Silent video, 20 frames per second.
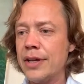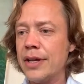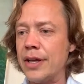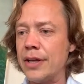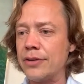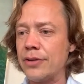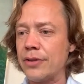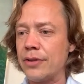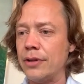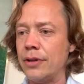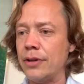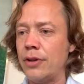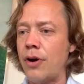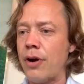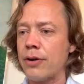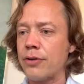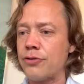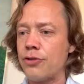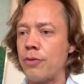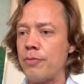into the
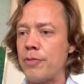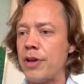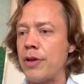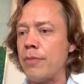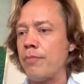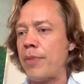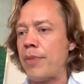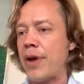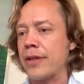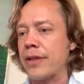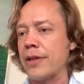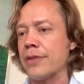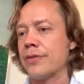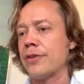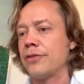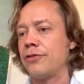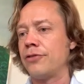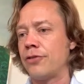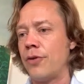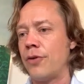long-term impact that
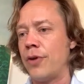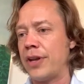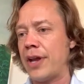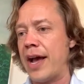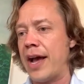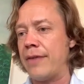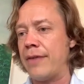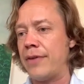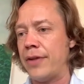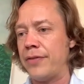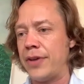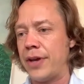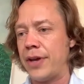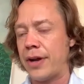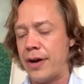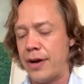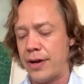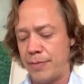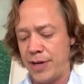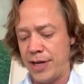this is going to have on the
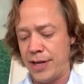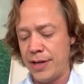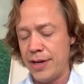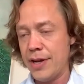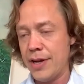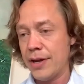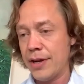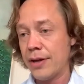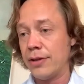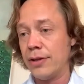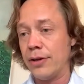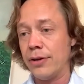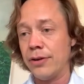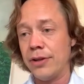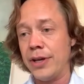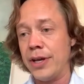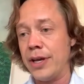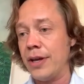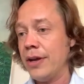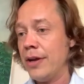economy.
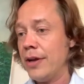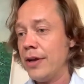Clearly,